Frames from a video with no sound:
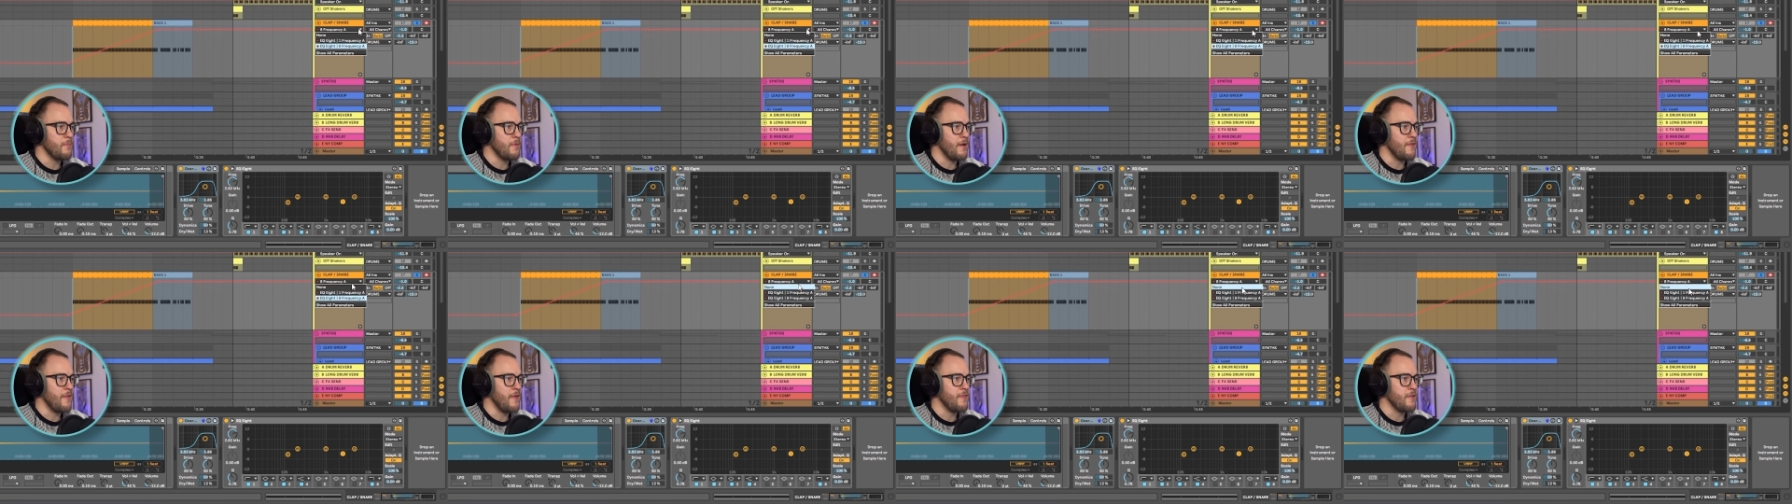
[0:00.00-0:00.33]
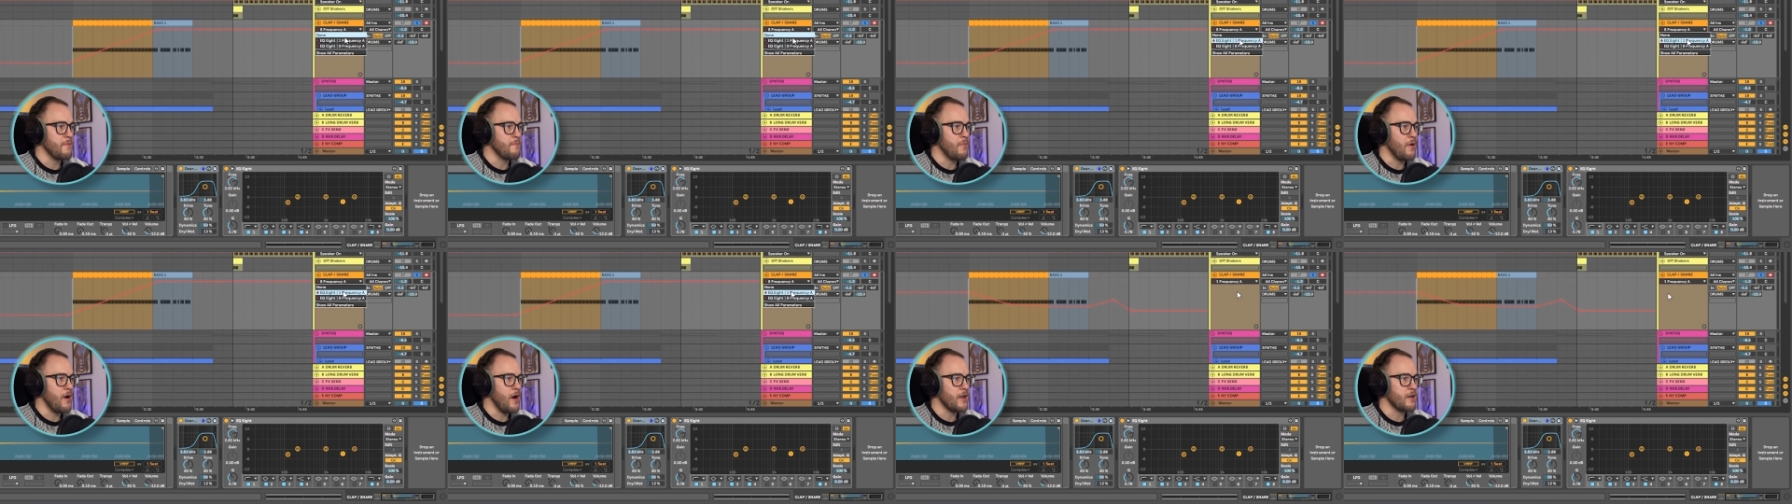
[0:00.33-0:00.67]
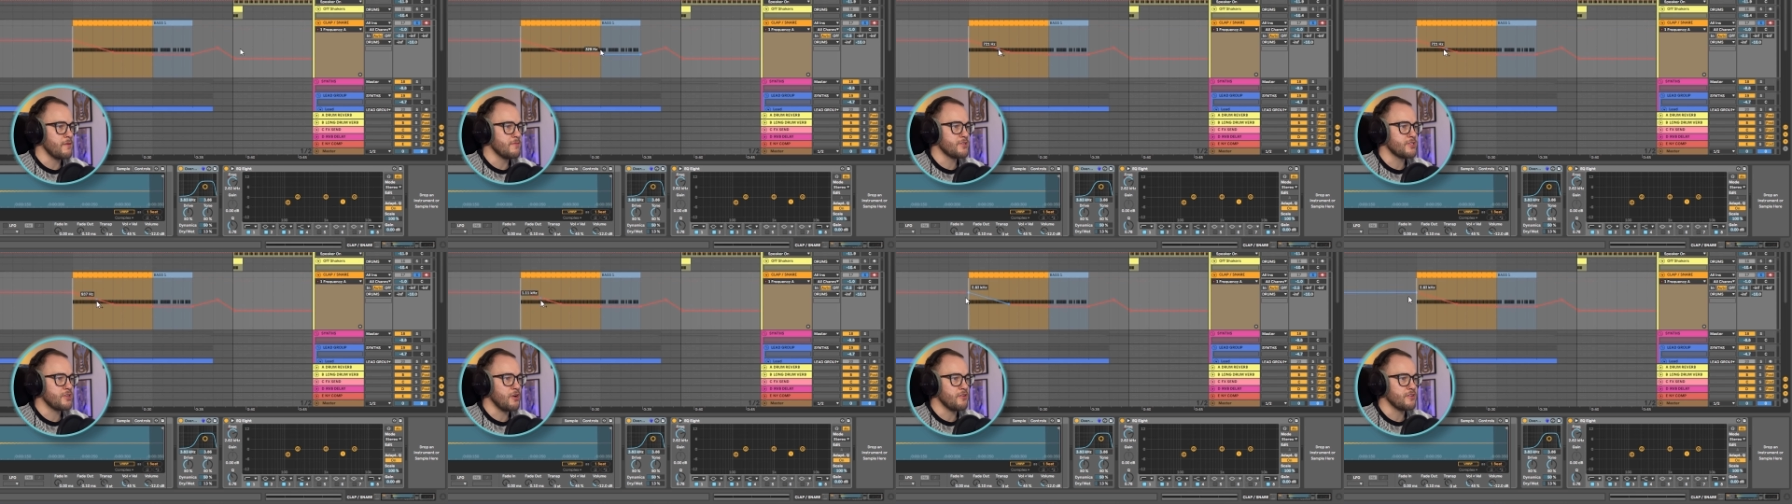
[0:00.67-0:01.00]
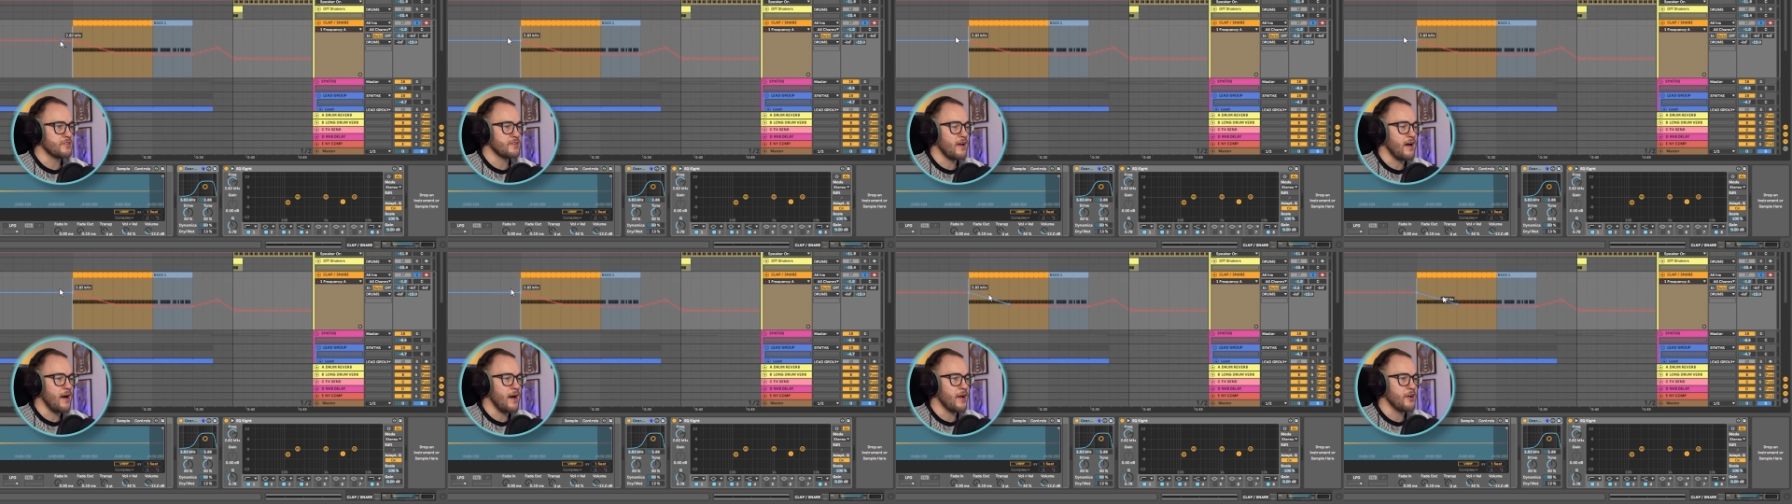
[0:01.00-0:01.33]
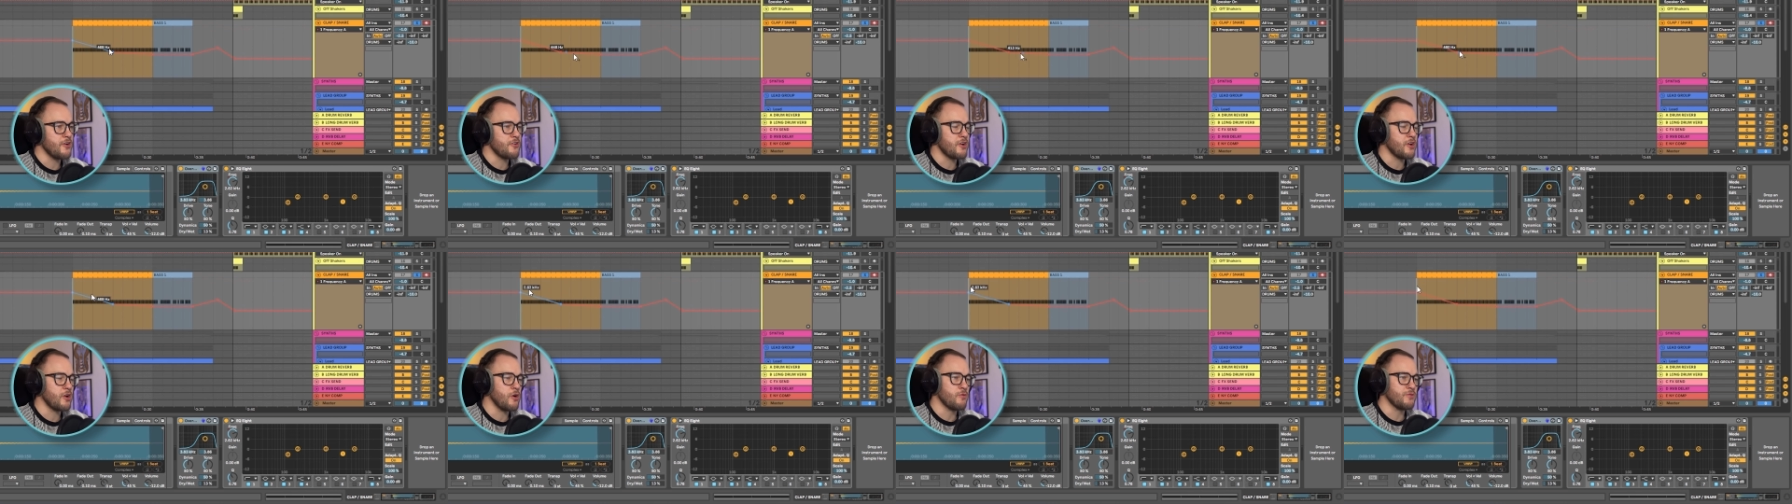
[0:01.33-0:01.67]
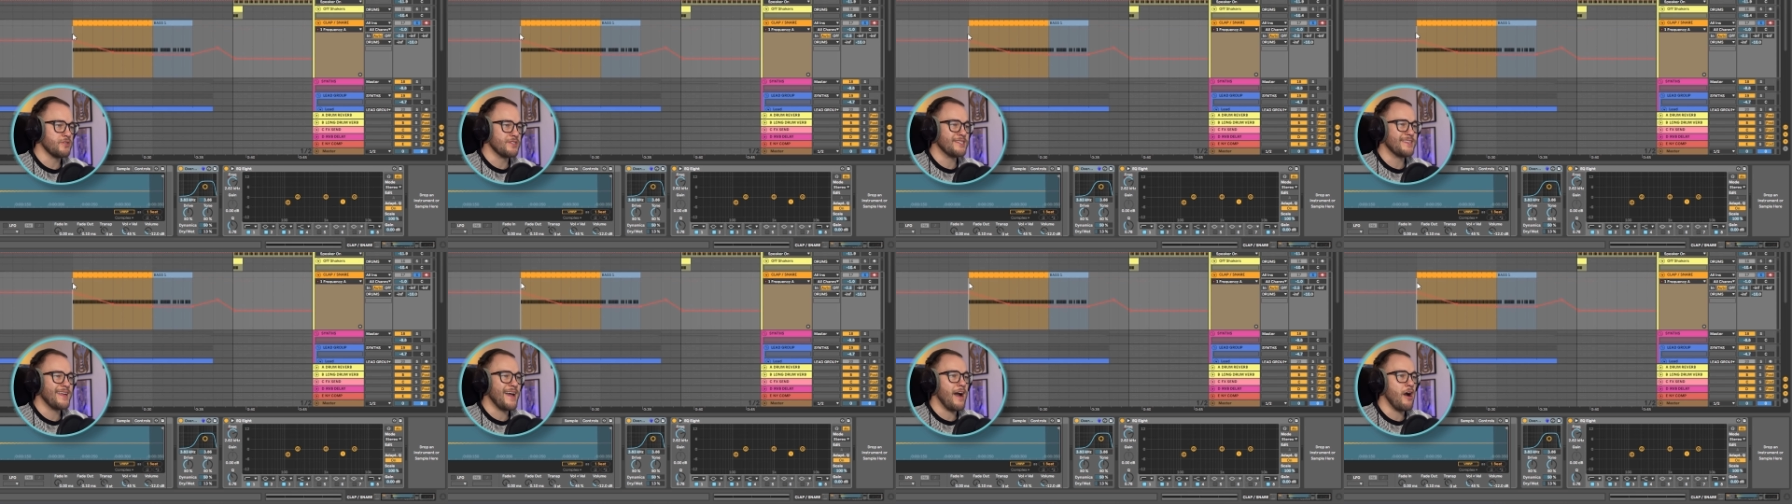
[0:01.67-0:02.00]
and then the bottom starts higher and
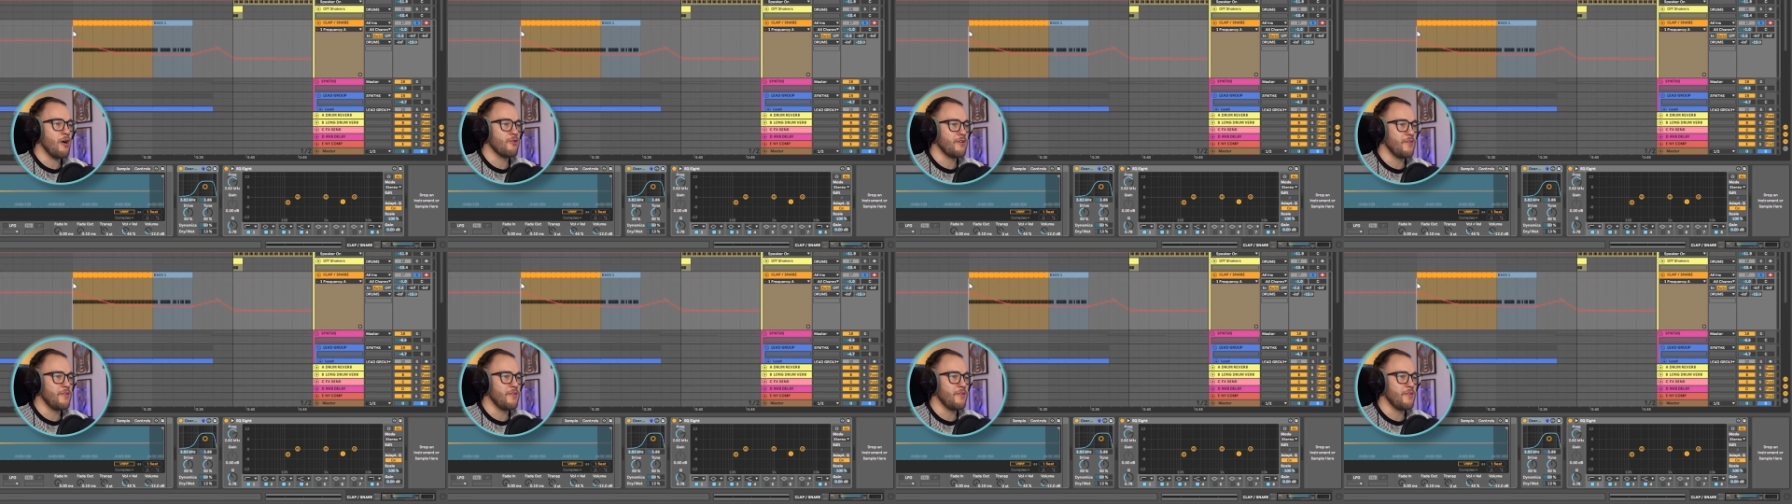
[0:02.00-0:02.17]
goes down.